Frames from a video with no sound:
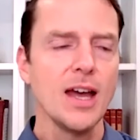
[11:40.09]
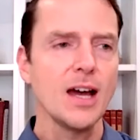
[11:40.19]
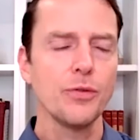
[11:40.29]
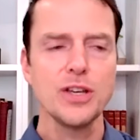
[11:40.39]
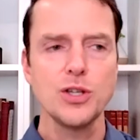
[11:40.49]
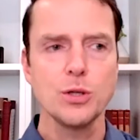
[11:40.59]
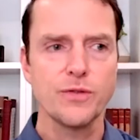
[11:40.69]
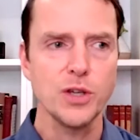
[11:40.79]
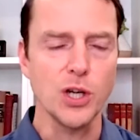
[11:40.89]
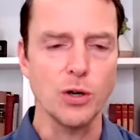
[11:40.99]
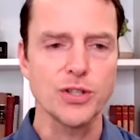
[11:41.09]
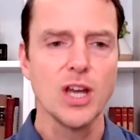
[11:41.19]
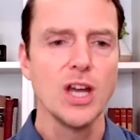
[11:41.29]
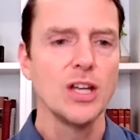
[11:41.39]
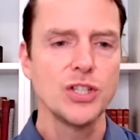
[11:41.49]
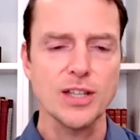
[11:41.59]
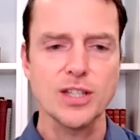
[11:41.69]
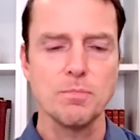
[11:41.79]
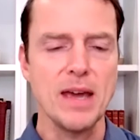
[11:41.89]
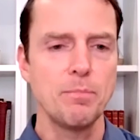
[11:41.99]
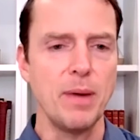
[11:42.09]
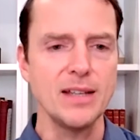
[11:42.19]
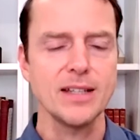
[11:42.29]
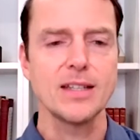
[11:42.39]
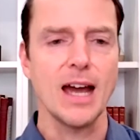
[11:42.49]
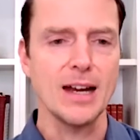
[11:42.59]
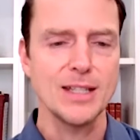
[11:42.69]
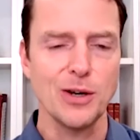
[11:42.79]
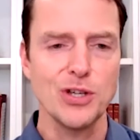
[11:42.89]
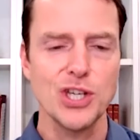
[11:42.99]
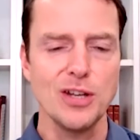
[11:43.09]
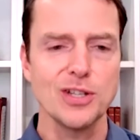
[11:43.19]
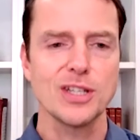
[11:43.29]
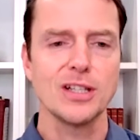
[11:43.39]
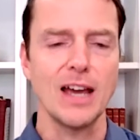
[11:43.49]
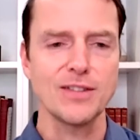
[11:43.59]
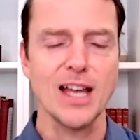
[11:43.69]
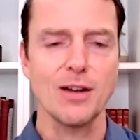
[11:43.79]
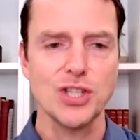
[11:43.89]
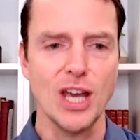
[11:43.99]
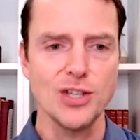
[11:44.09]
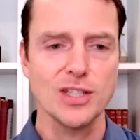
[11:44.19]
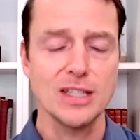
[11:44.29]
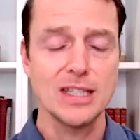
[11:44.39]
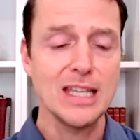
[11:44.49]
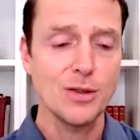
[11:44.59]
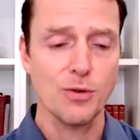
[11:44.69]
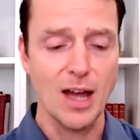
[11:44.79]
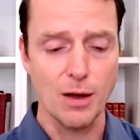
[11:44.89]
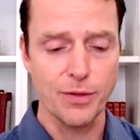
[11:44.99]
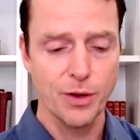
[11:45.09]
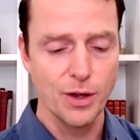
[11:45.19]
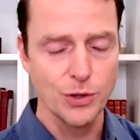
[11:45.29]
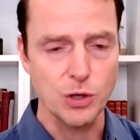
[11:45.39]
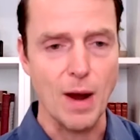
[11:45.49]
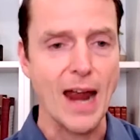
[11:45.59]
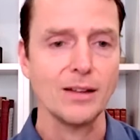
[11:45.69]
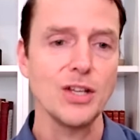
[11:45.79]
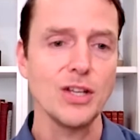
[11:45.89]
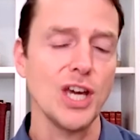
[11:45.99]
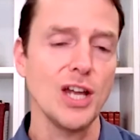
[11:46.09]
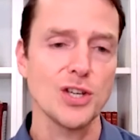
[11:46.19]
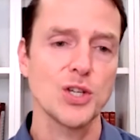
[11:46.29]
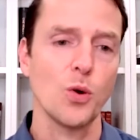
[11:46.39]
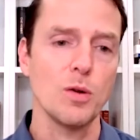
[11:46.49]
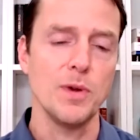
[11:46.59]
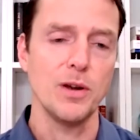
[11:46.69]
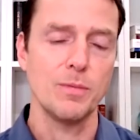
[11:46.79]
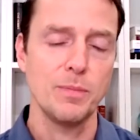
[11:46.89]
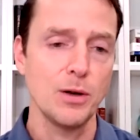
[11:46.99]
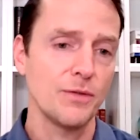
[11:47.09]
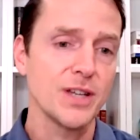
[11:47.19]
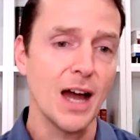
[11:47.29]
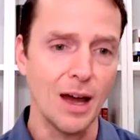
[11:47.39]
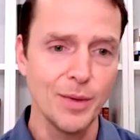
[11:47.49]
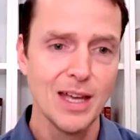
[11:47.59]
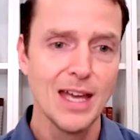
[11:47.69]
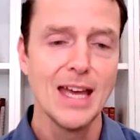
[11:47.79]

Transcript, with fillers: health issues for years, just make basic dietary changes and lifestyle changes and see their health dramatically change in a short period of time.